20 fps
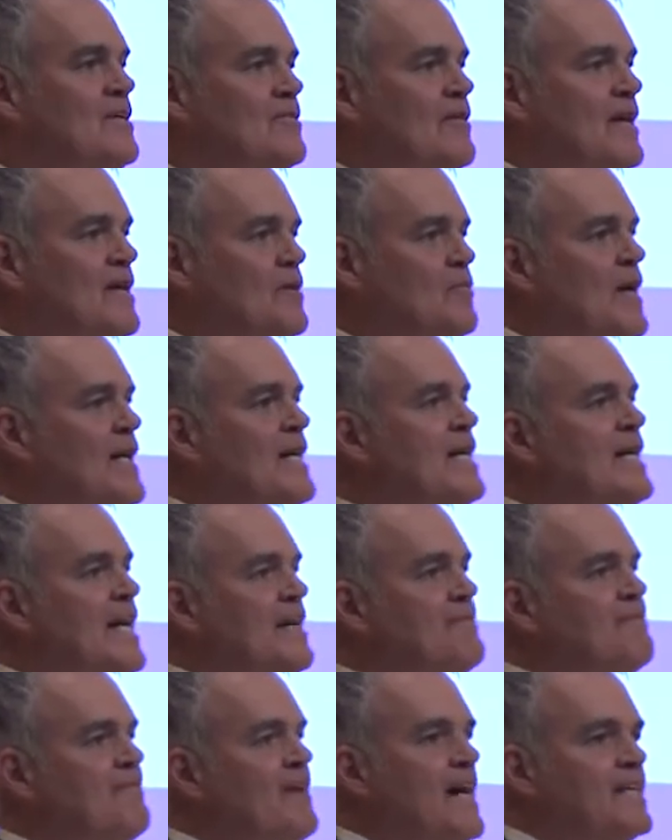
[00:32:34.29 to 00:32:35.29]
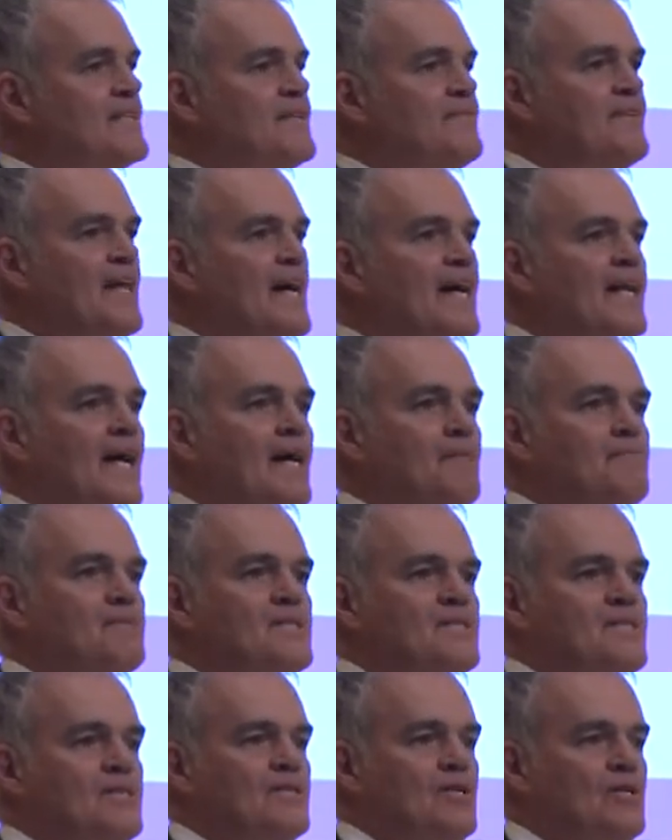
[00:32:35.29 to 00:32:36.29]
right away. In fact, if that
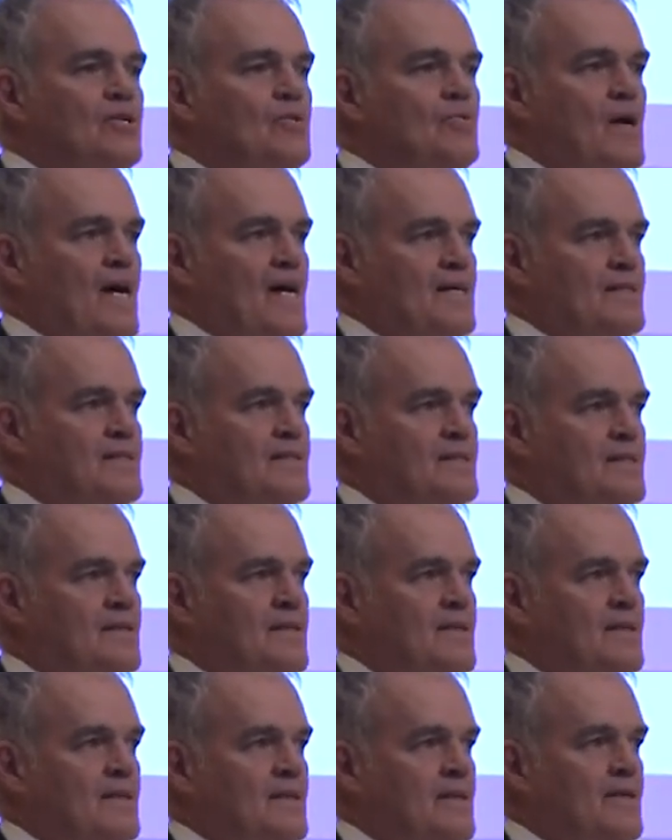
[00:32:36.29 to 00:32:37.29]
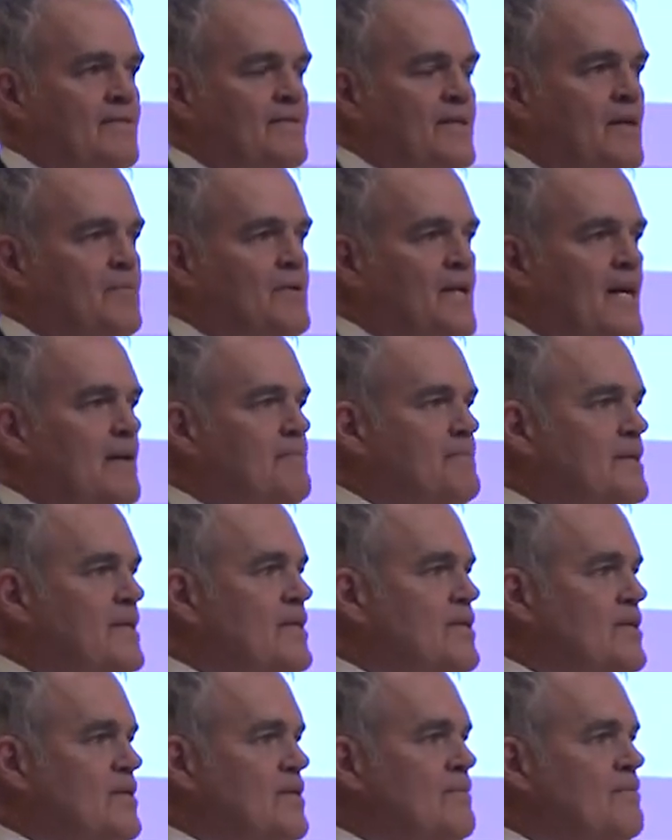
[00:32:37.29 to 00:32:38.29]
happens in the U.S., if that would happen
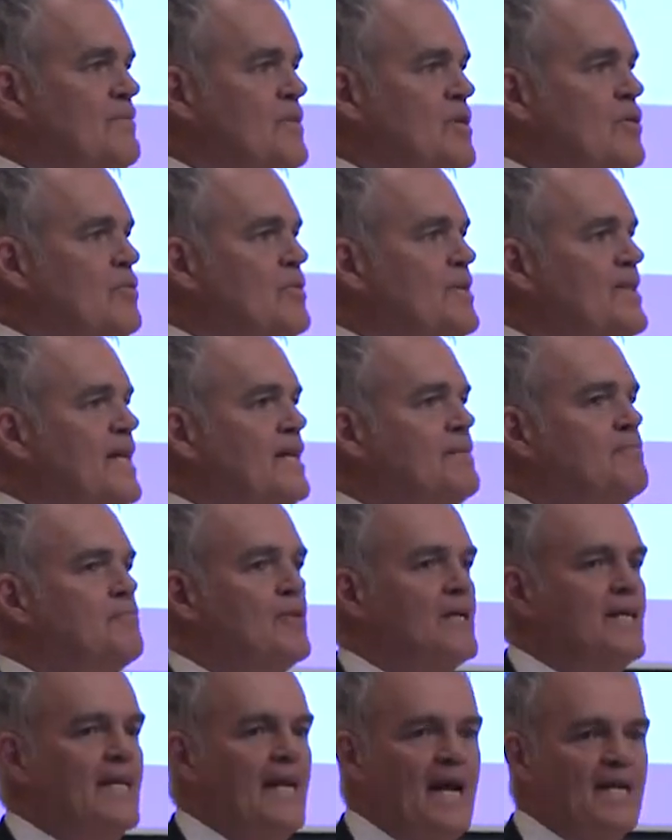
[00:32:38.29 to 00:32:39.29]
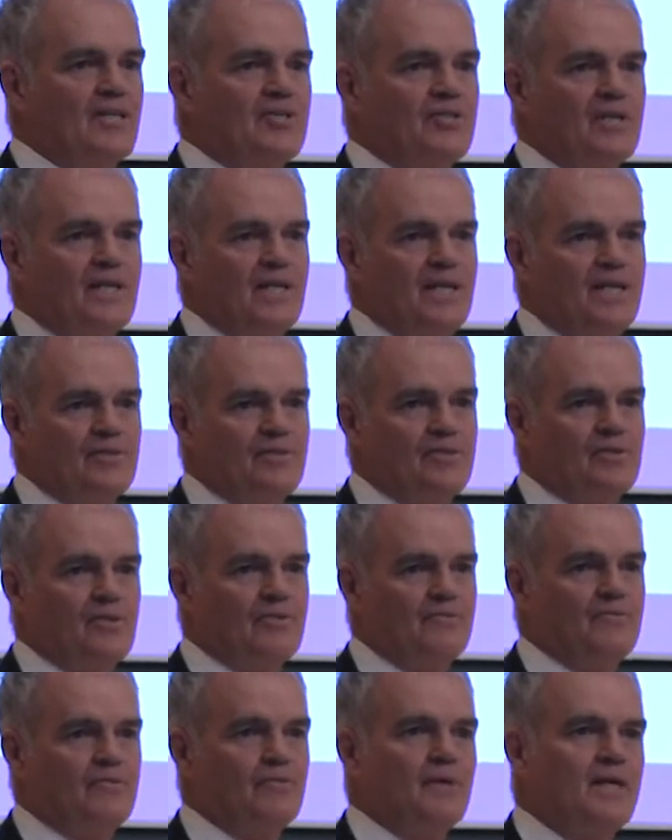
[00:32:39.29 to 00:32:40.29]
here, you would then bring an action against
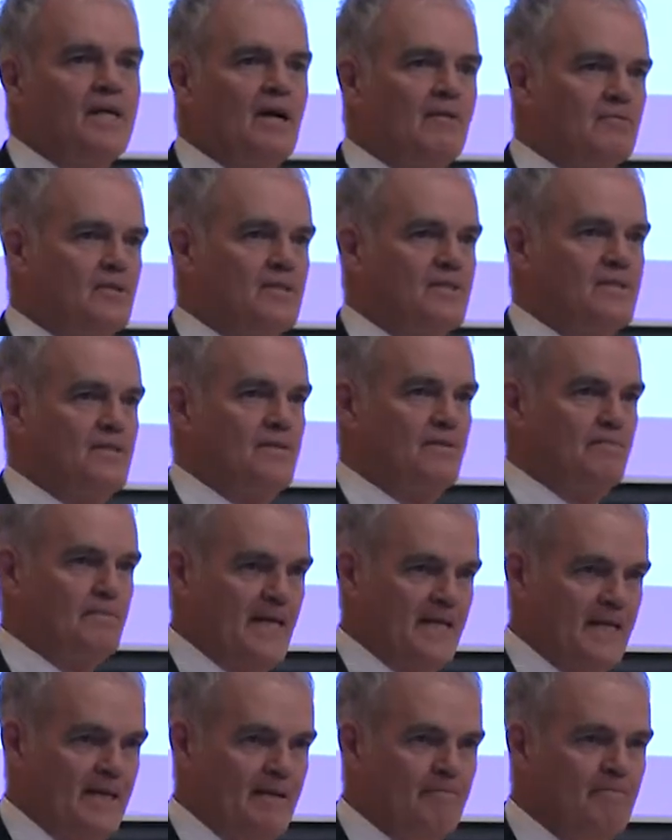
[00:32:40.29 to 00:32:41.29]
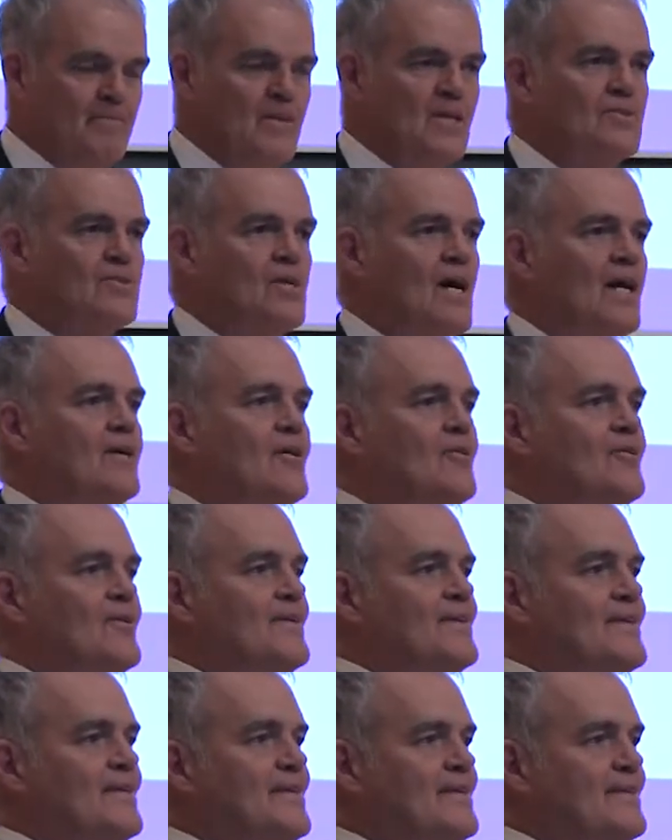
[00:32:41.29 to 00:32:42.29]
her for recoveries of the money. So I go to
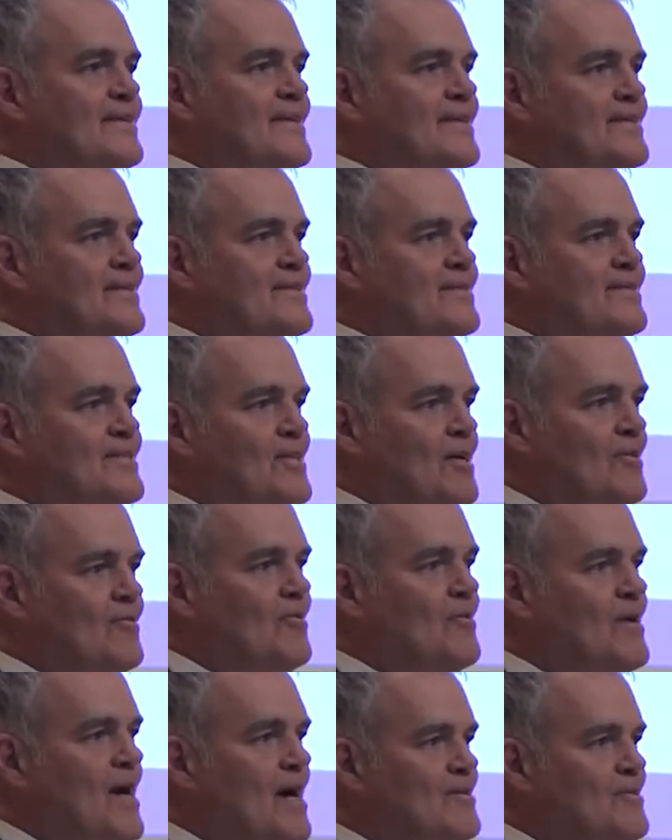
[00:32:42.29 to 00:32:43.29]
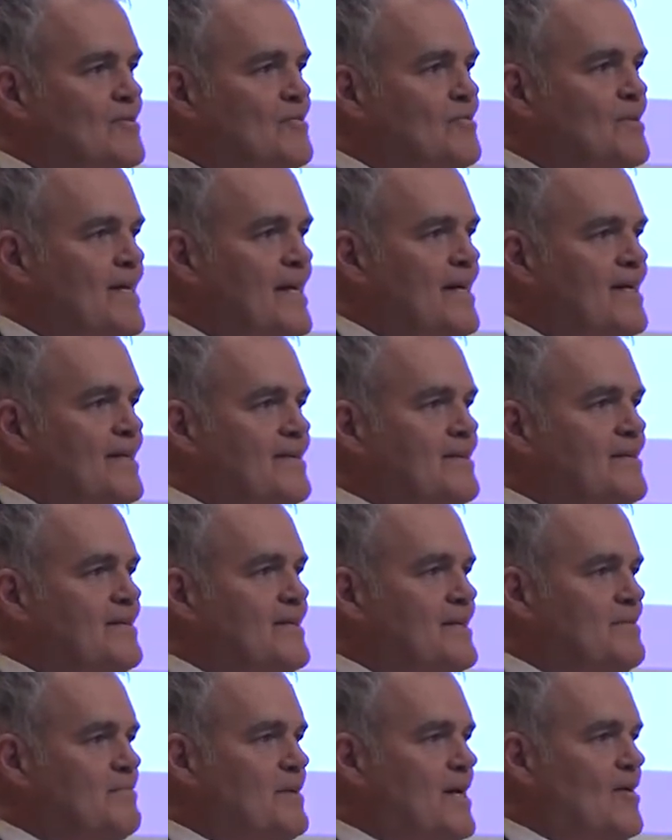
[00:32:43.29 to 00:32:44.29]
the general counsel we had
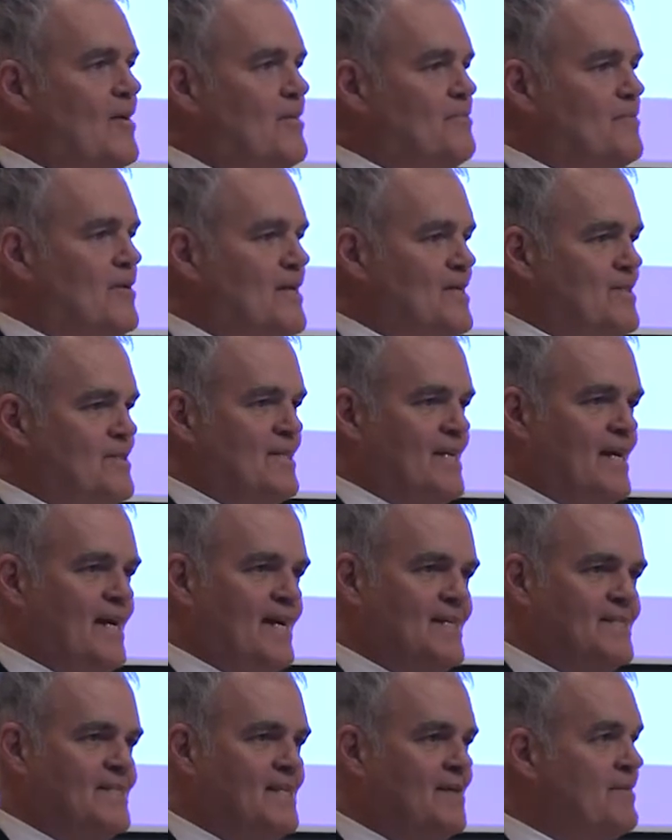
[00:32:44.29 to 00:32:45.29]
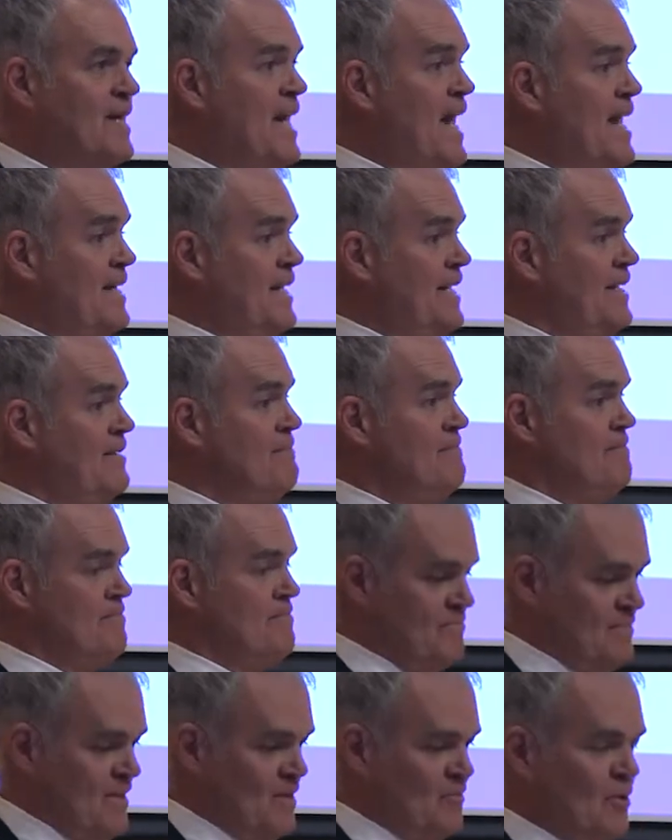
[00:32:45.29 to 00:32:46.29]
in my operation. I asked Evgeny,
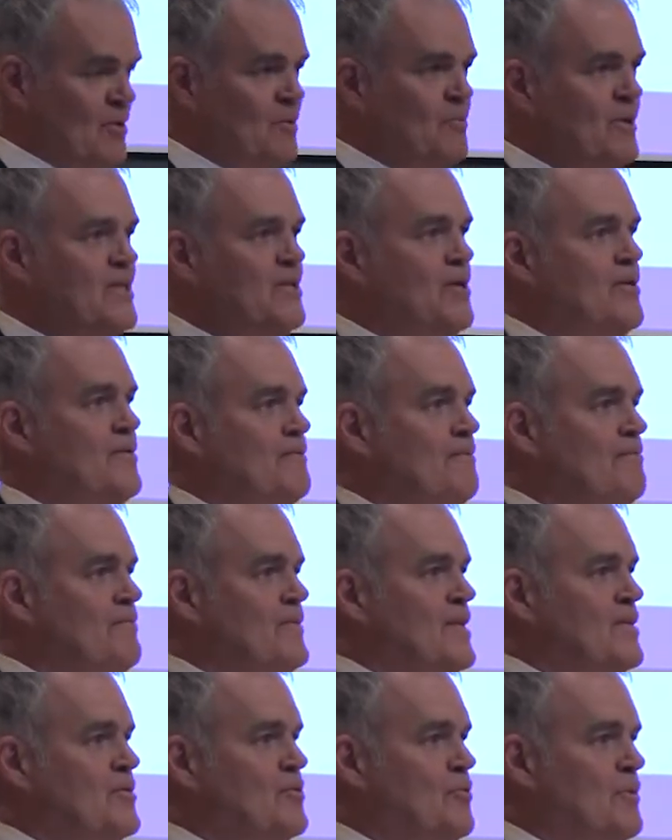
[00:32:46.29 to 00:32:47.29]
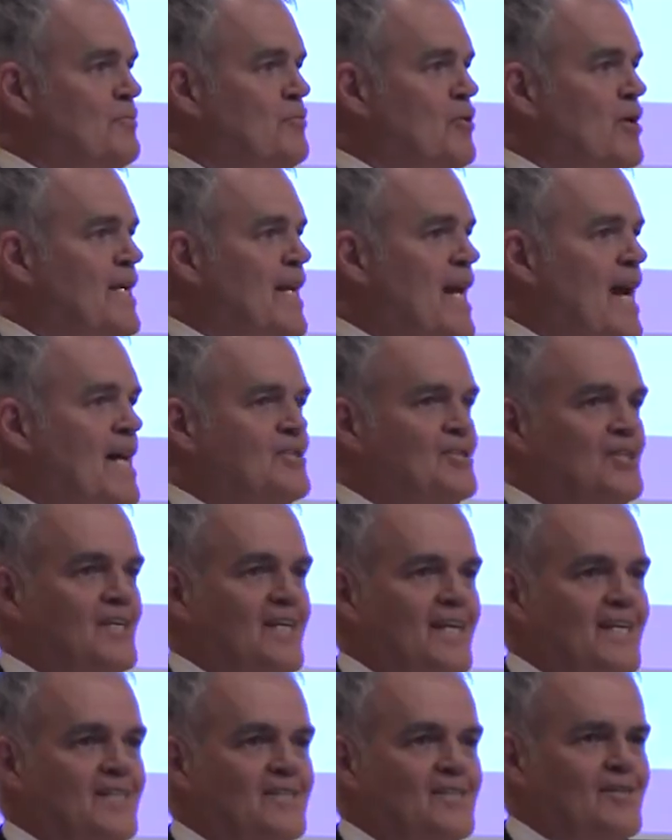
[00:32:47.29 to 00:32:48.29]
what do we do? Should we bring an action
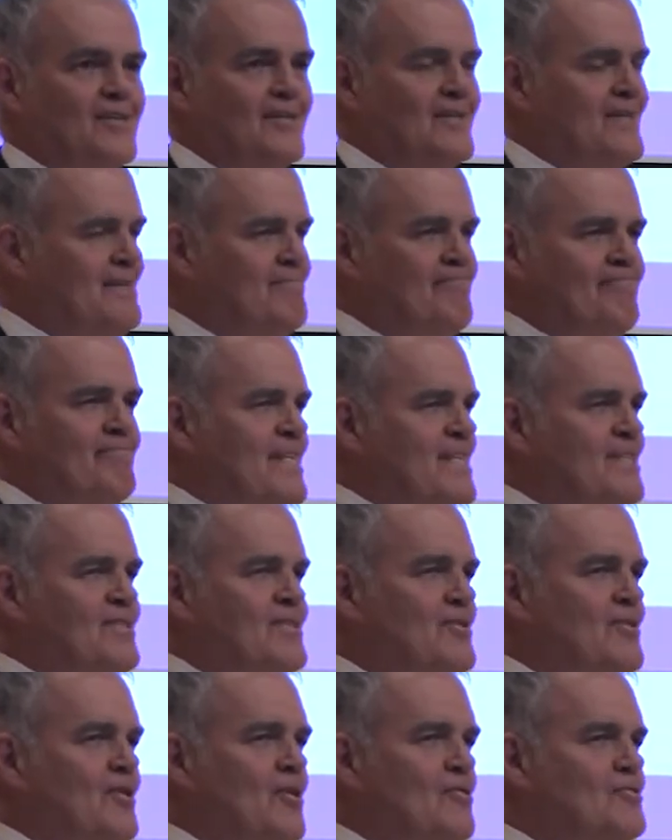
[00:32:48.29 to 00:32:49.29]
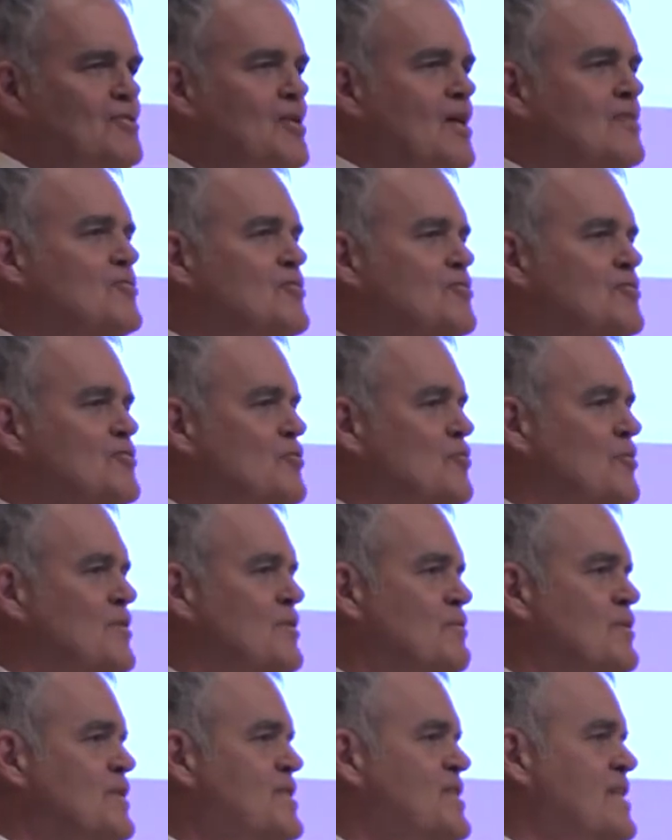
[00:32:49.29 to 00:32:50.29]
against her? He said no judge or
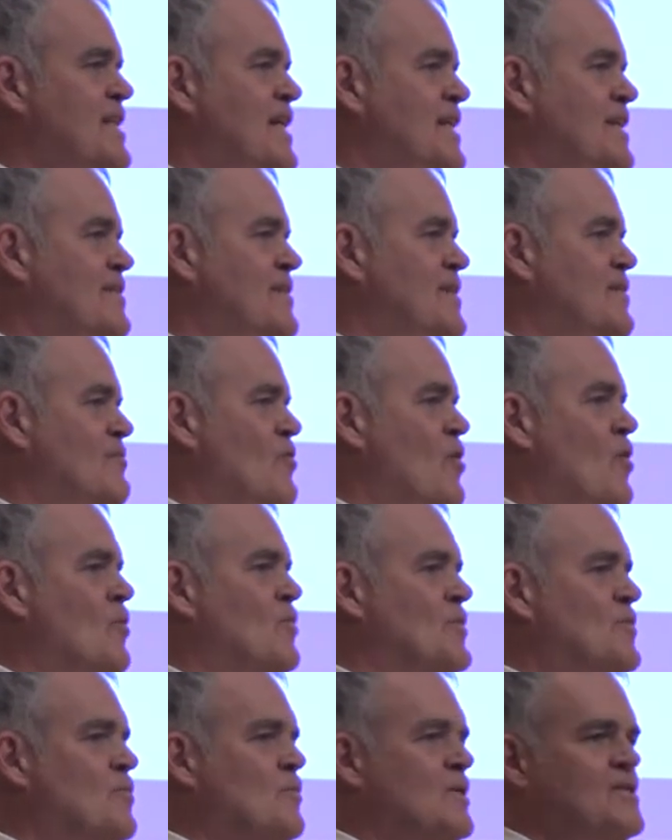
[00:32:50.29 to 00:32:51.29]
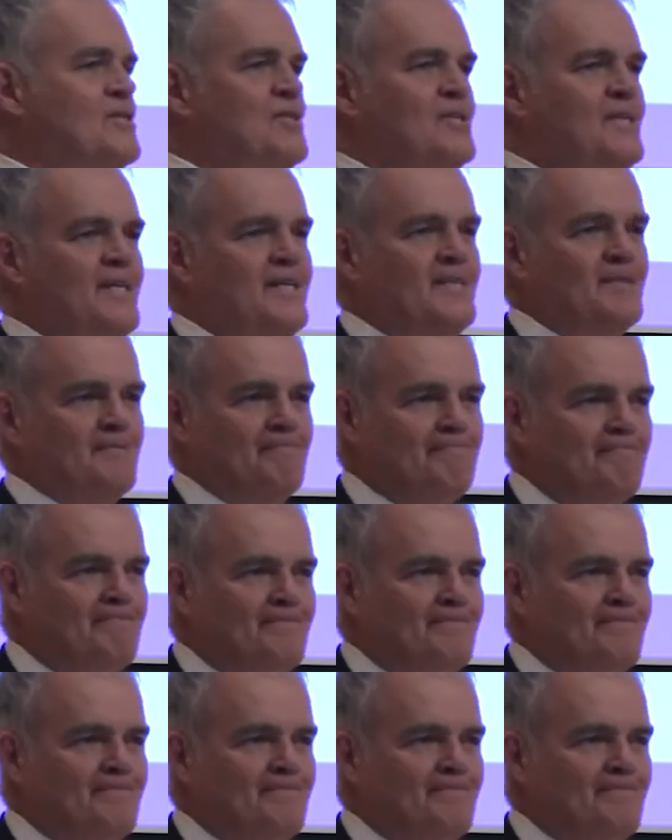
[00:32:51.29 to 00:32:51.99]
jury would see anything wrong with what she did.